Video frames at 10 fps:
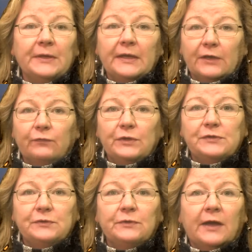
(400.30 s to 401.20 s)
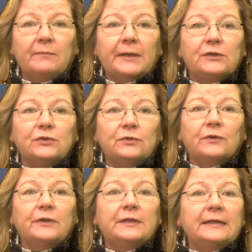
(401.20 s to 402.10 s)
If we do not make
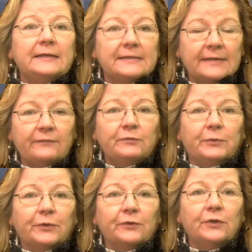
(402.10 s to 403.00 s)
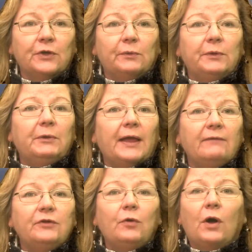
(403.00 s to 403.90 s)
sure that it is safe to burn, we will have
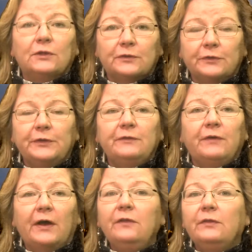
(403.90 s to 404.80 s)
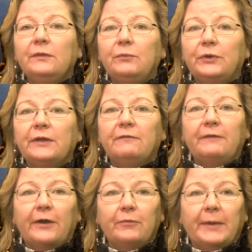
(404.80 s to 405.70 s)
no alternative other than putting a
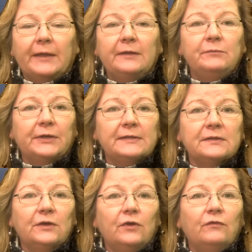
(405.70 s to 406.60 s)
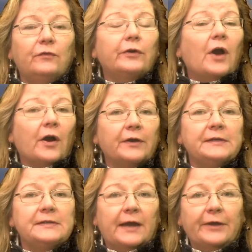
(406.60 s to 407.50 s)
fire ban in place for our
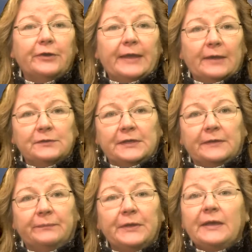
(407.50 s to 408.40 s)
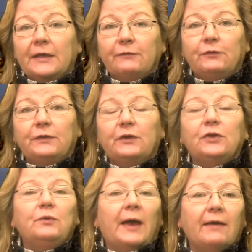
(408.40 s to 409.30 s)
entire county. If you feel
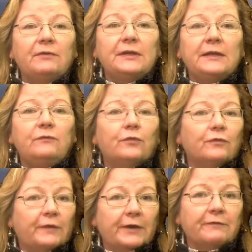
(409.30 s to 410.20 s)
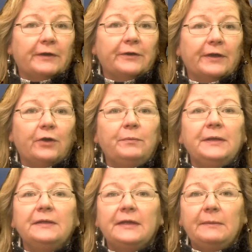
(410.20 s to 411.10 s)
you have a need for firefighter help
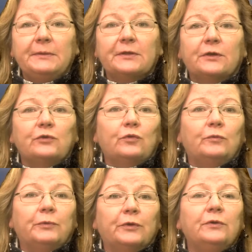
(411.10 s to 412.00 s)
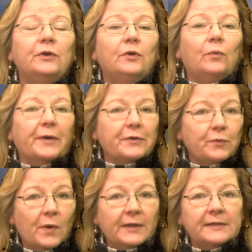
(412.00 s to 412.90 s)
in keeping the controlled burn where you
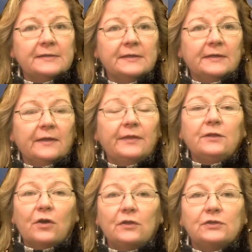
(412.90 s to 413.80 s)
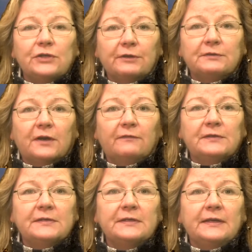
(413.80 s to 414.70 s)
want it, then call the Sheriff's
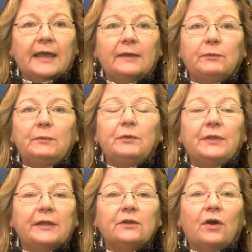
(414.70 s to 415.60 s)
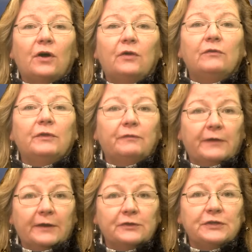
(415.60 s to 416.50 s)
Office, and we will then call the
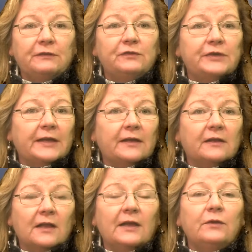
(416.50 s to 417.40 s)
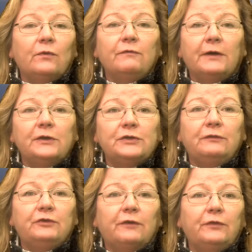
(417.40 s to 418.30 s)
Fire Chief Jake Klein or Fire
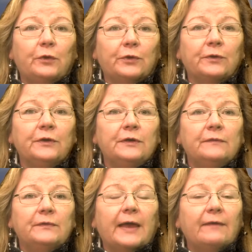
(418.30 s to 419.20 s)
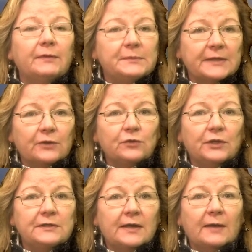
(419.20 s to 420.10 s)
Chief Jeff Yoder to have them schedule
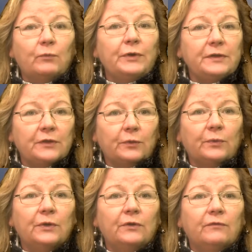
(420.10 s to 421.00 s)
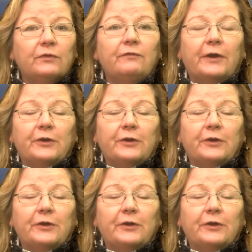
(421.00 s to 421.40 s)
a time with you for the fire